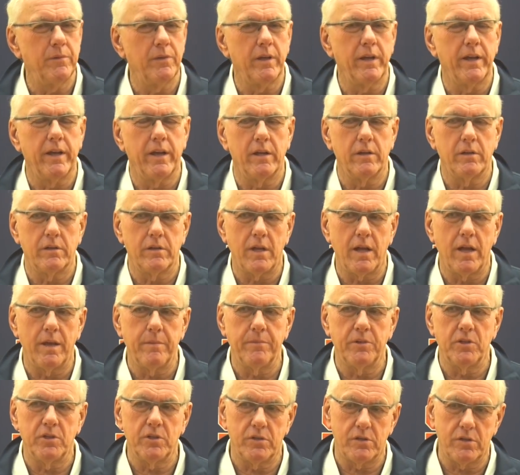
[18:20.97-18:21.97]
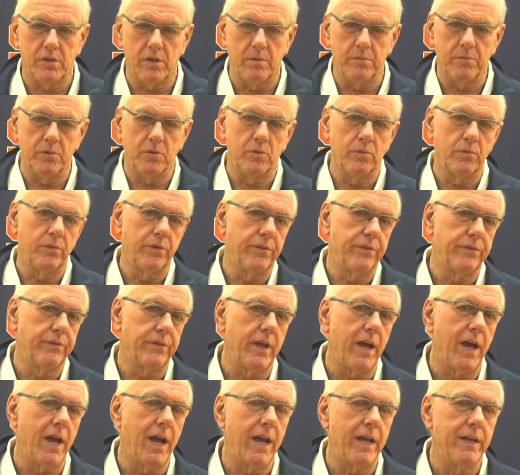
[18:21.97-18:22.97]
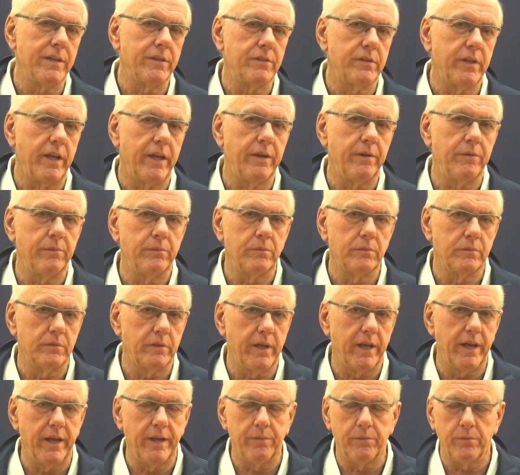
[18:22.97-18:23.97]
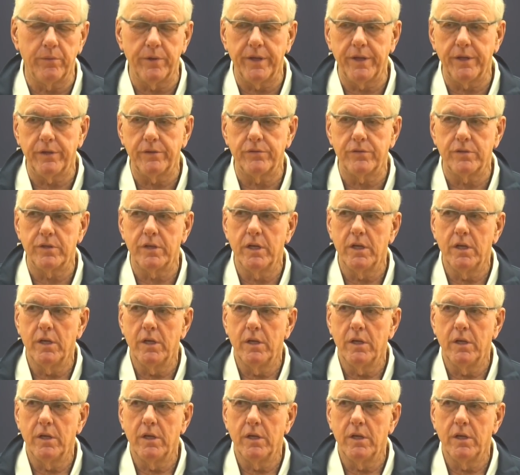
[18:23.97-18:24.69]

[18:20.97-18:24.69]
the time in the summer with guys, the eight weeks,